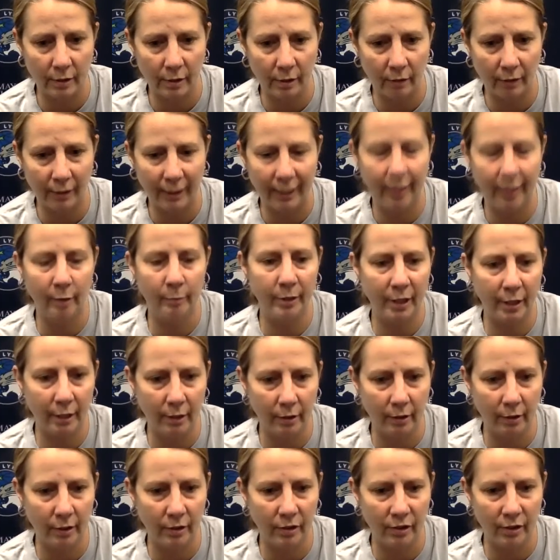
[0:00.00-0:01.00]
you know, can't be
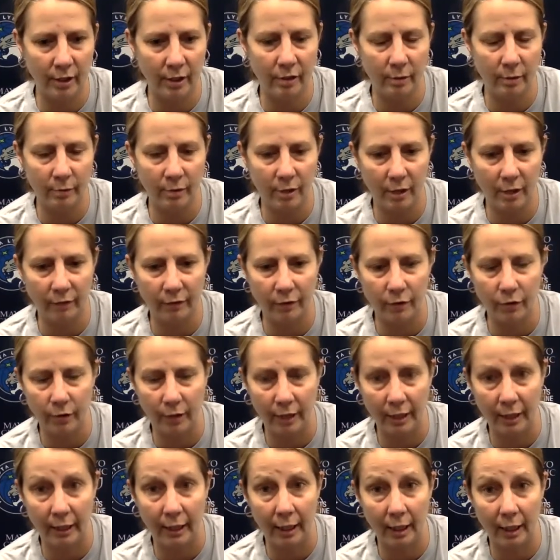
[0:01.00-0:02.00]
here to see some stuff in
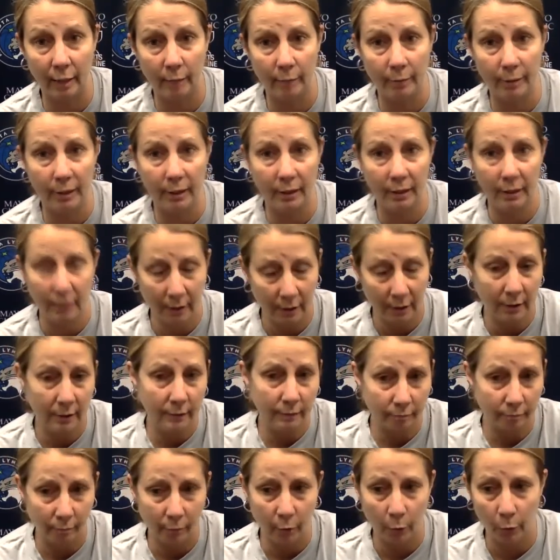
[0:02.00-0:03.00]
training camp, but
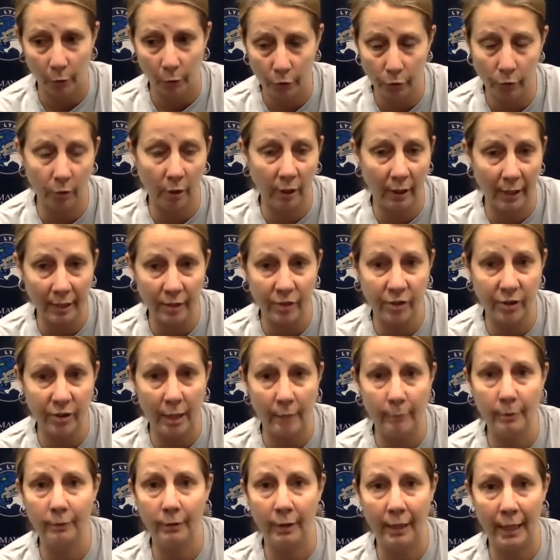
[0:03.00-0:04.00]
we're doing a nice
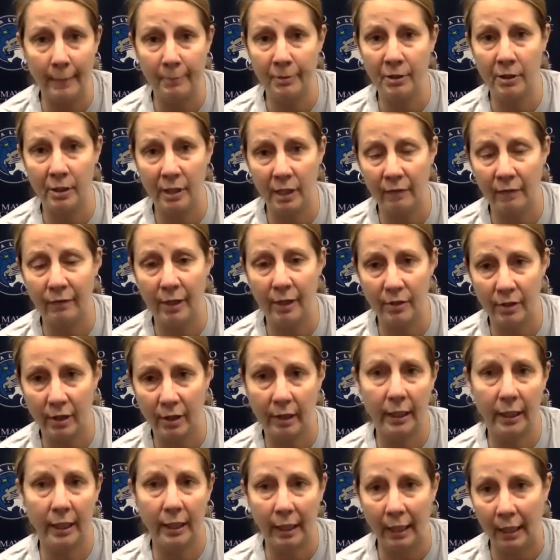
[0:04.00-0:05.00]
job of collapsing the defense and
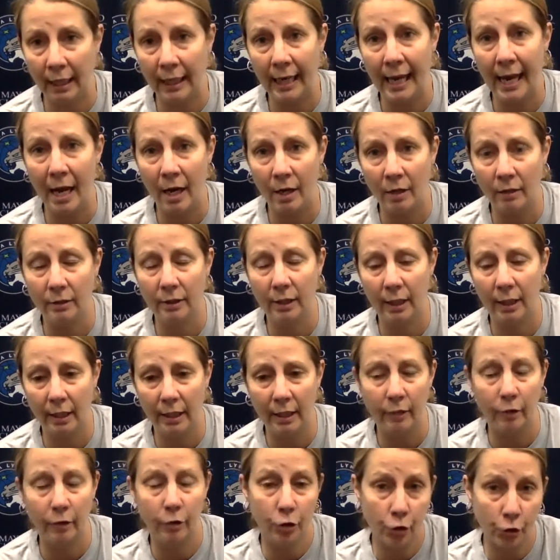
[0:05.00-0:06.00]
kicking it out and
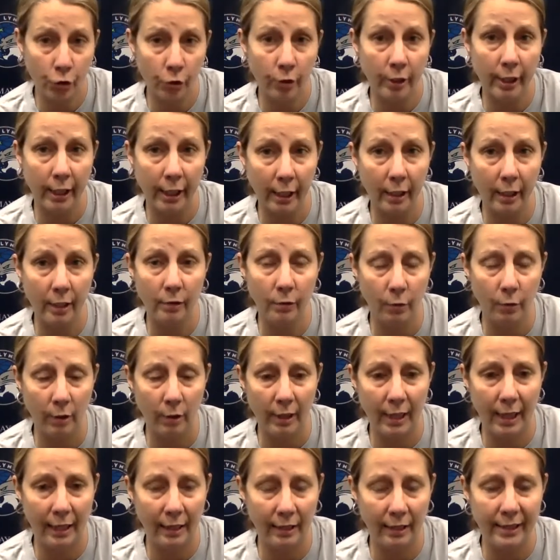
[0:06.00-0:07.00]
either shooting it or
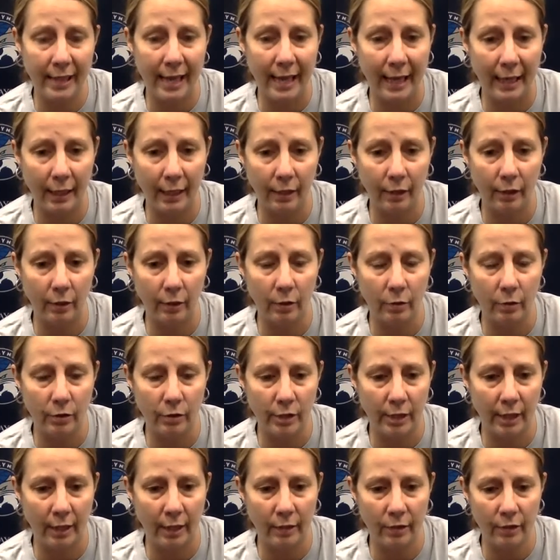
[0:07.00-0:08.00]
then attacking the
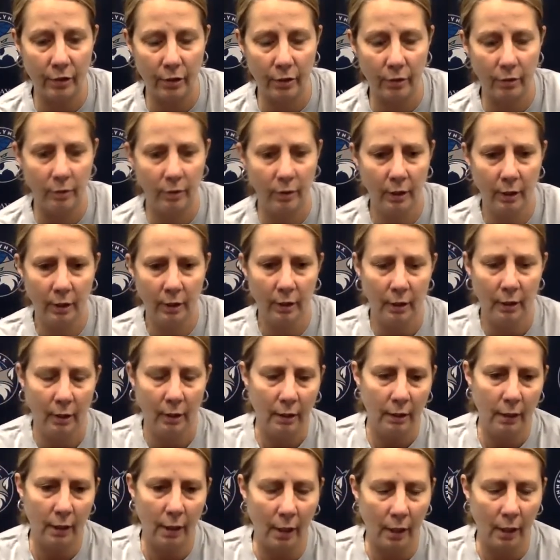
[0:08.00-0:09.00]
closeout. So,
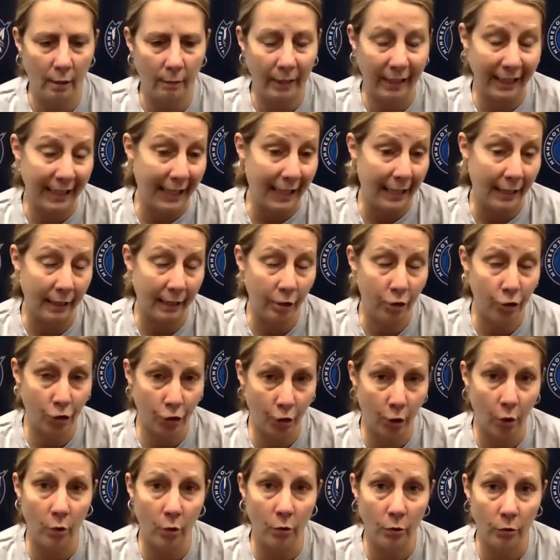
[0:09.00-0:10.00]
again, it
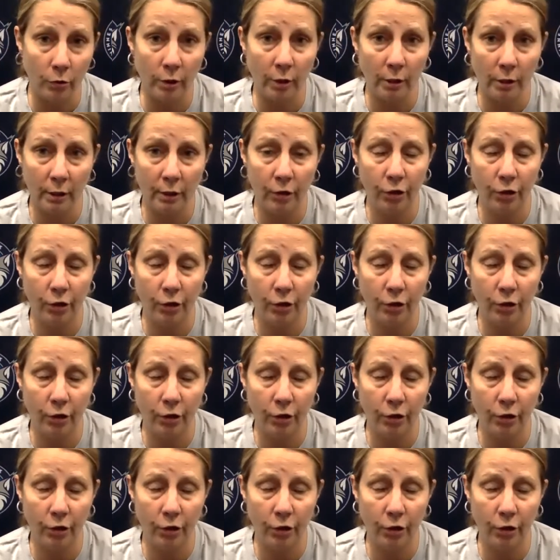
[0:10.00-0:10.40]
showed